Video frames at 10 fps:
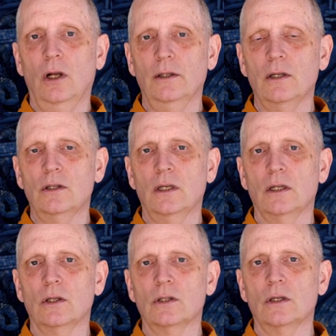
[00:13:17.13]
All of these
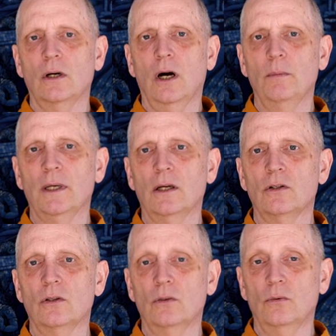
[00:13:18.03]
things are
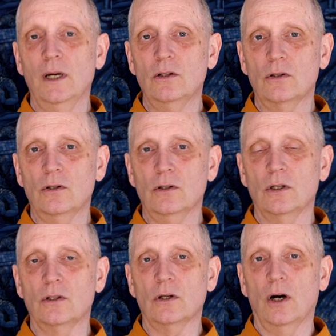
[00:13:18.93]
because the right
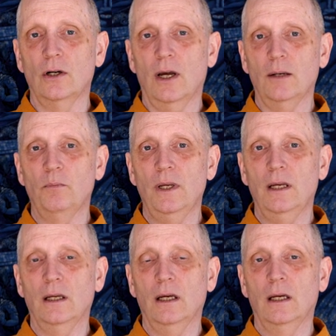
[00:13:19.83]
circuits are not
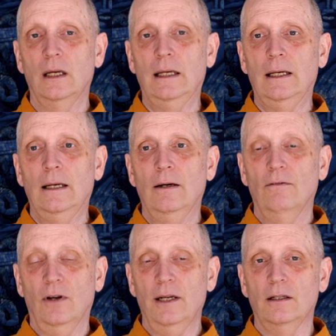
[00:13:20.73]
being
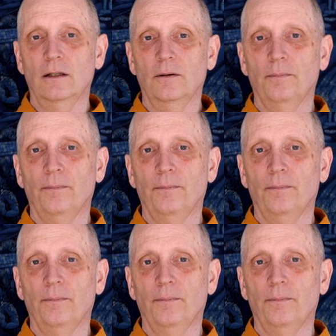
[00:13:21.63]
flooded.